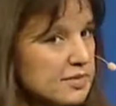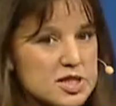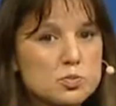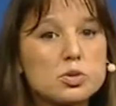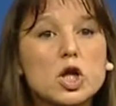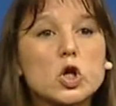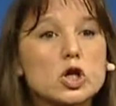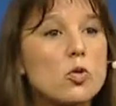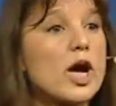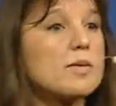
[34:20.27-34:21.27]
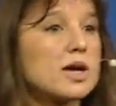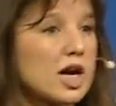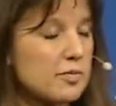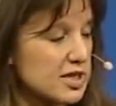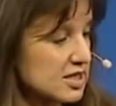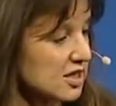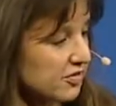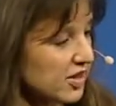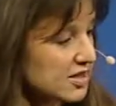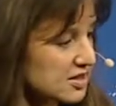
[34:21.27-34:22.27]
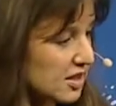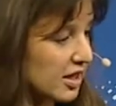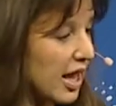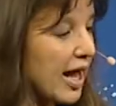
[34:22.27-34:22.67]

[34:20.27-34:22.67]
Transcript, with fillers: I'm just blown away about how much stuff gets done.